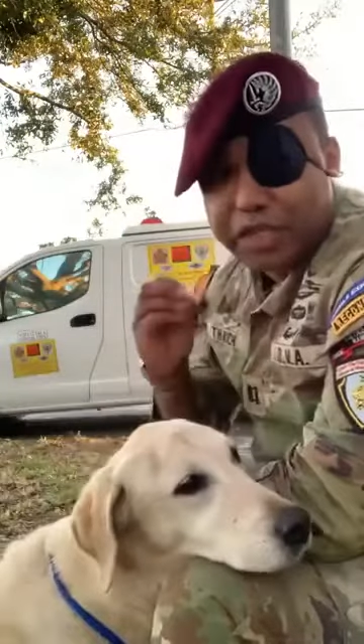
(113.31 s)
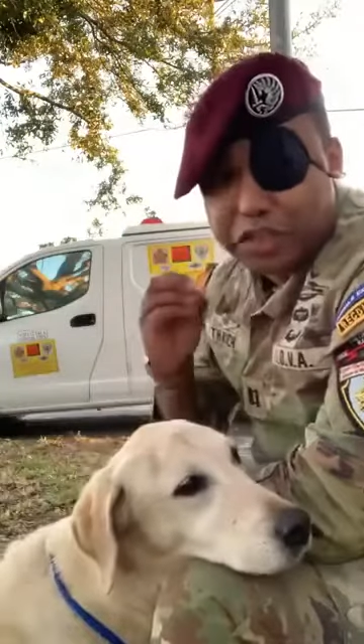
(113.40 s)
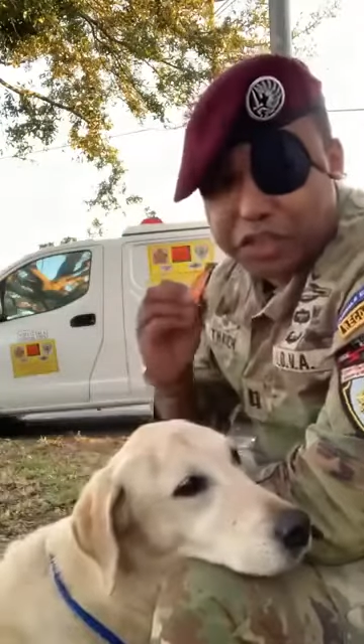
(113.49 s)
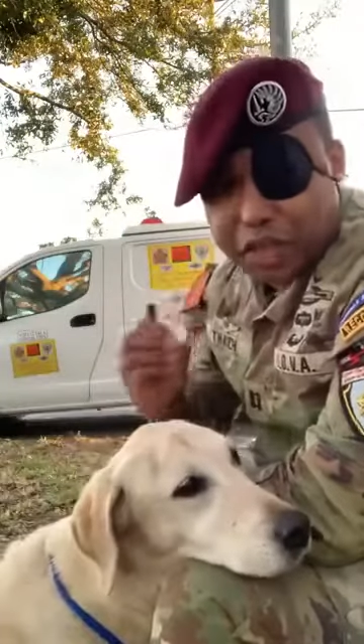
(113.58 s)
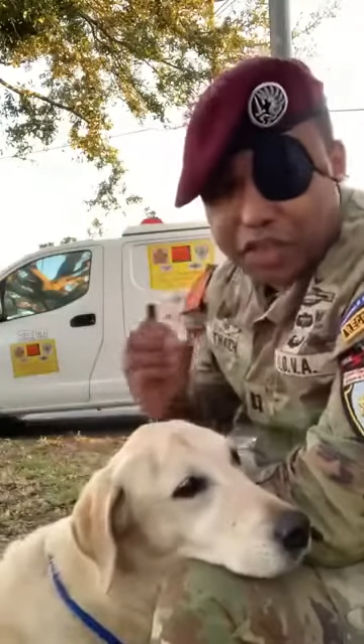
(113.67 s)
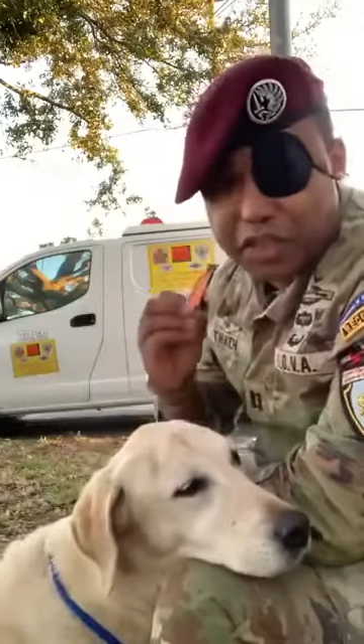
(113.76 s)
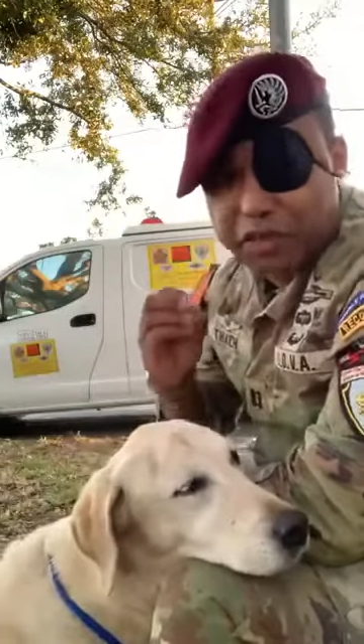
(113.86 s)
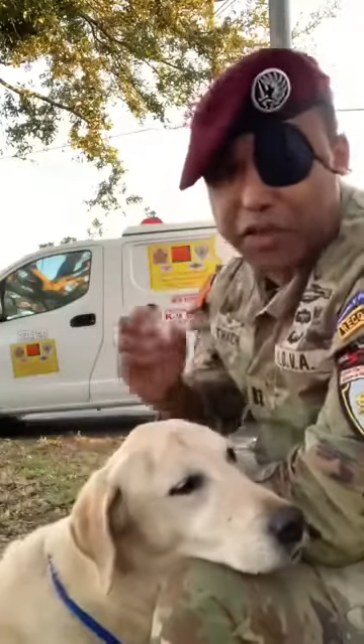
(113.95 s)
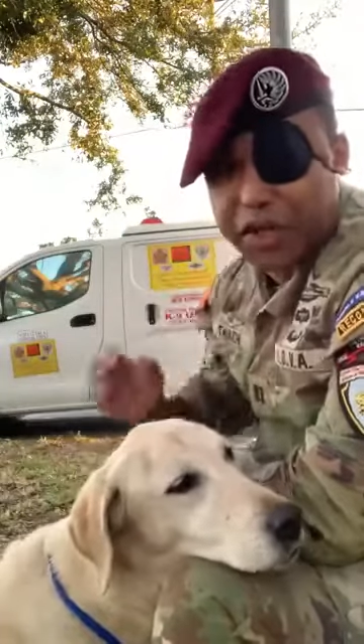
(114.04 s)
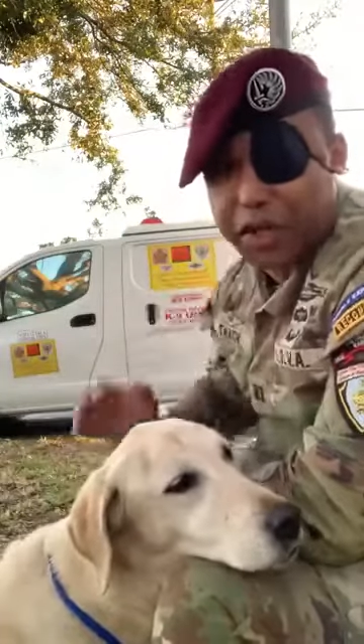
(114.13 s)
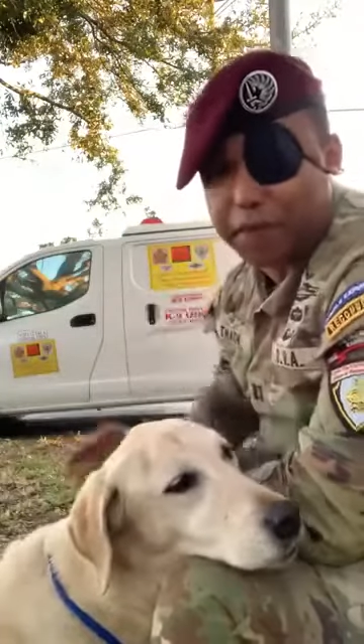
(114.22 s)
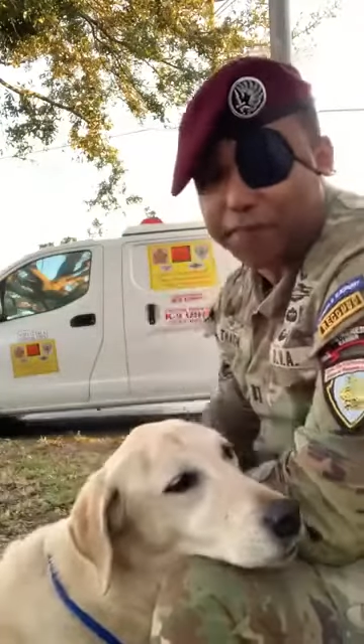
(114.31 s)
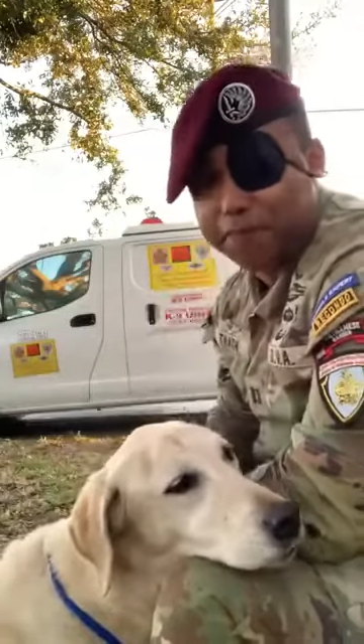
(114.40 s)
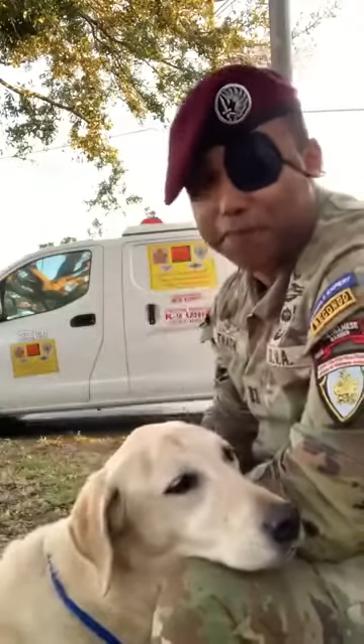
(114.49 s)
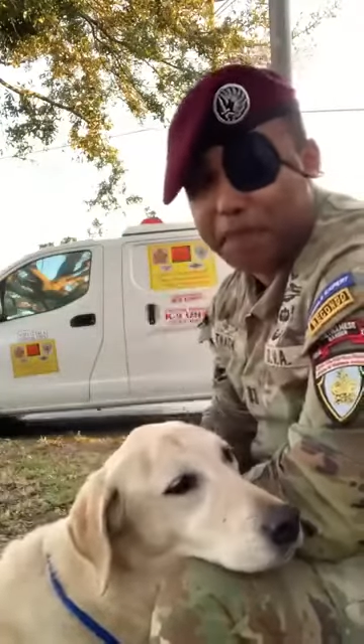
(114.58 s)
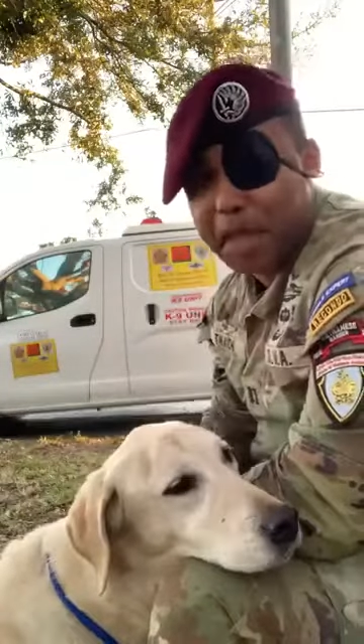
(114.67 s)
Share this video,
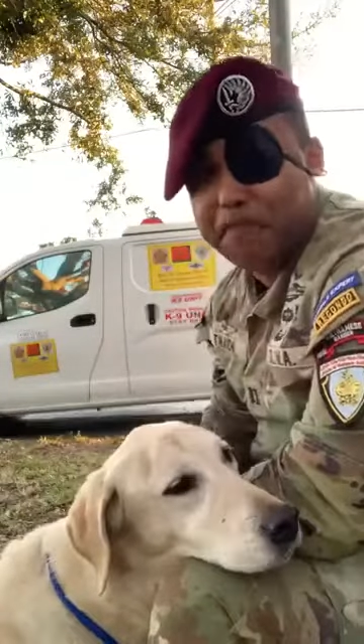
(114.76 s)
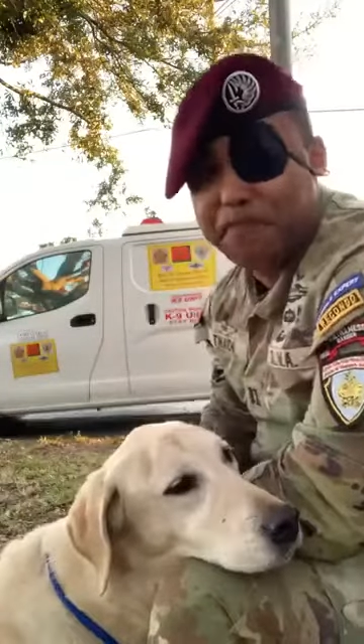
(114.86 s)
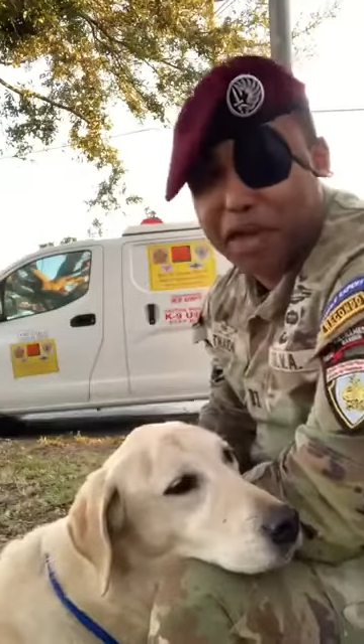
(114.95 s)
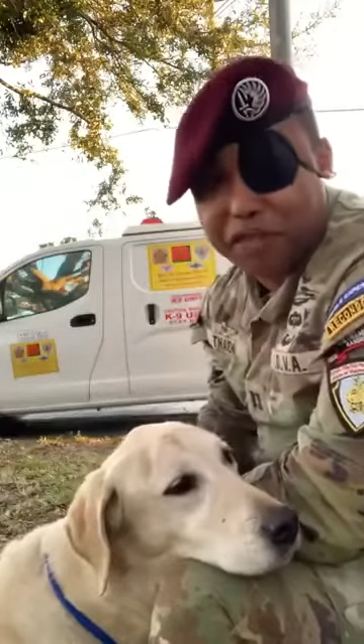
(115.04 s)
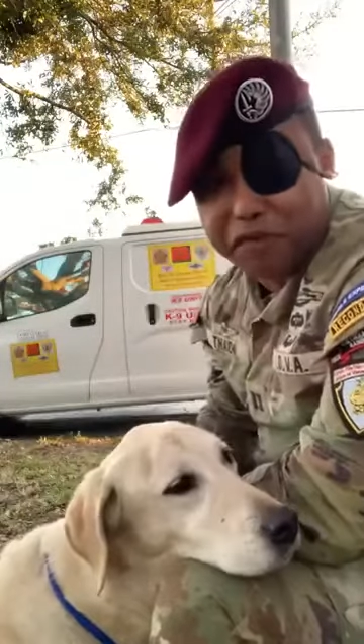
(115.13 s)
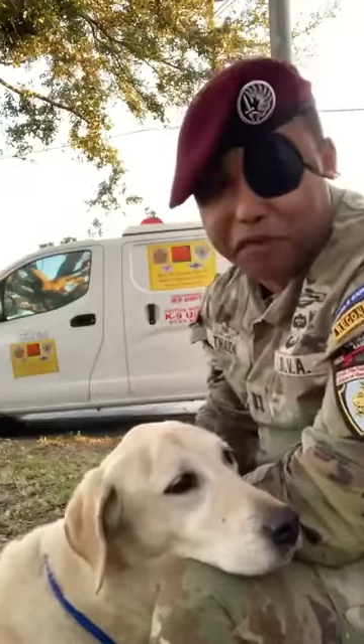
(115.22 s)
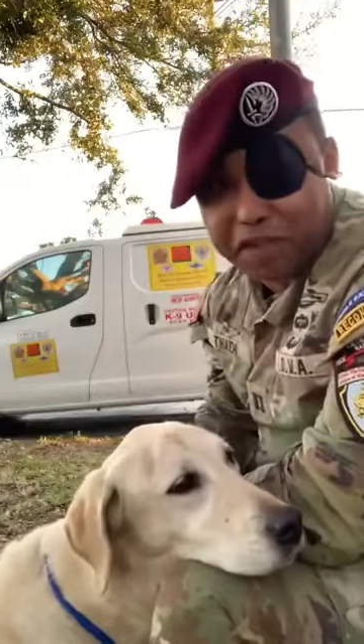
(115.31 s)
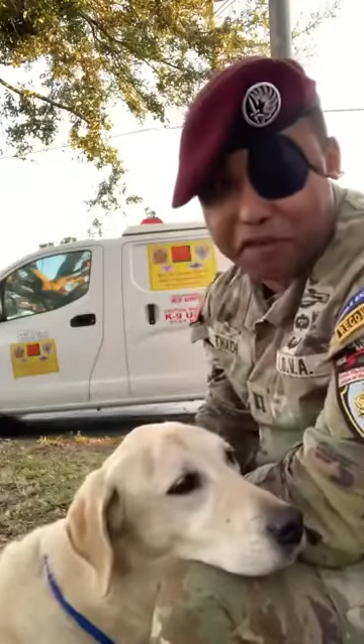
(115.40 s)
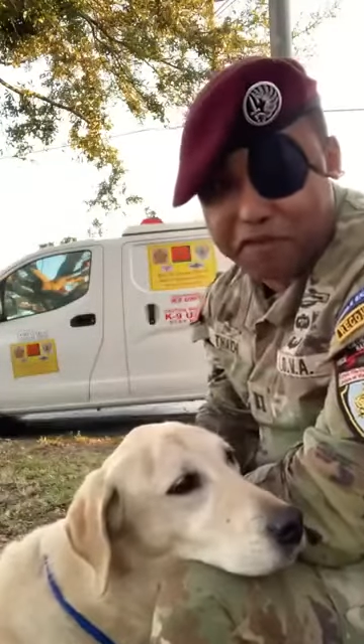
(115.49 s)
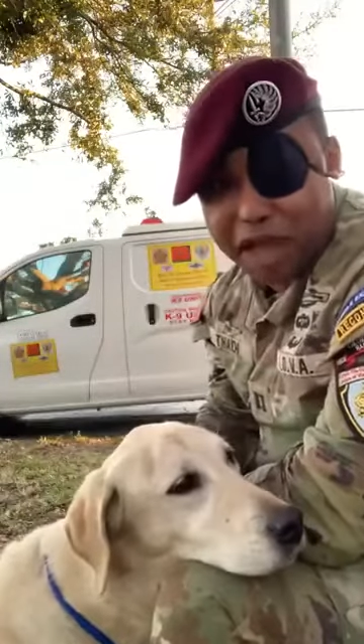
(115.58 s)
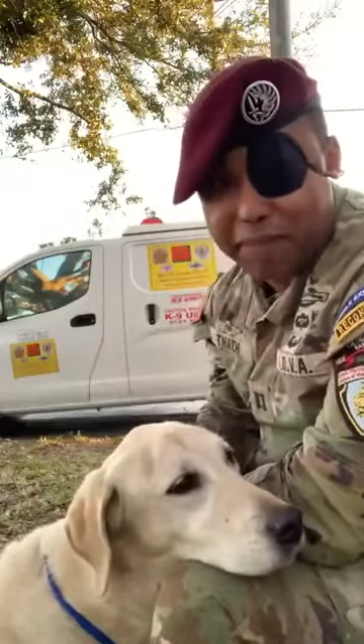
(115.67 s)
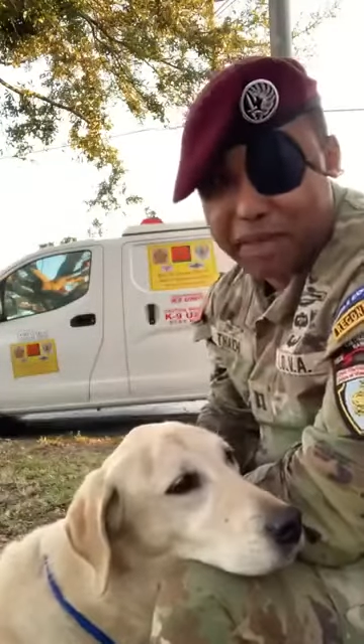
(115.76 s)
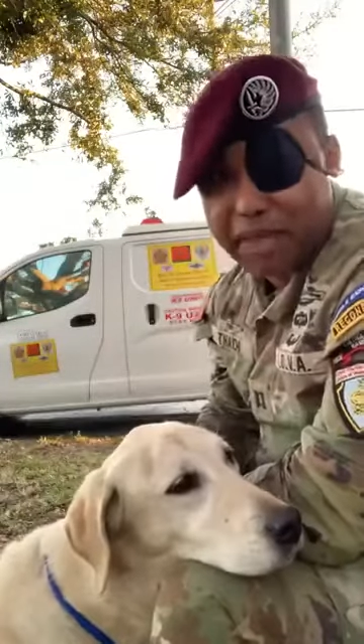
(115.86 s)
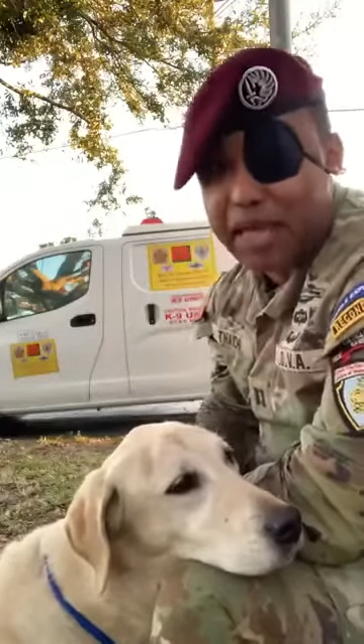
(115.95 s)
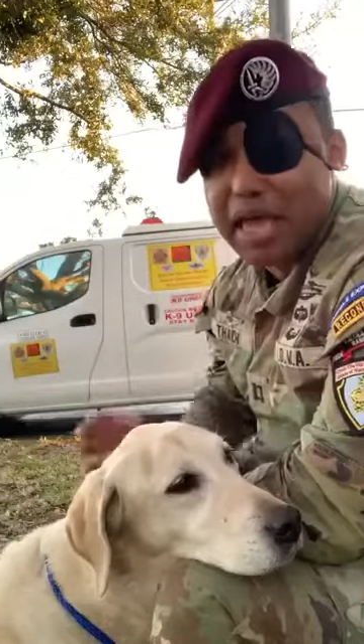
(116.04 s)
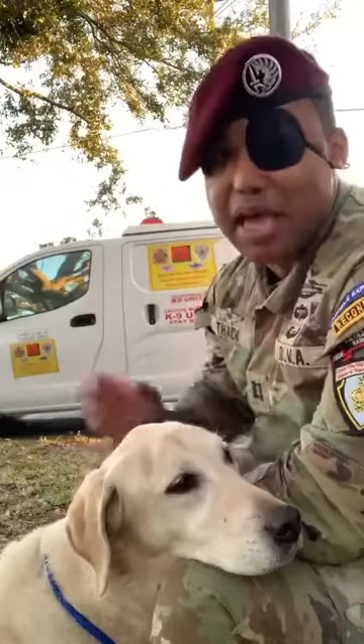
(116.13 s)
invite your friends and family,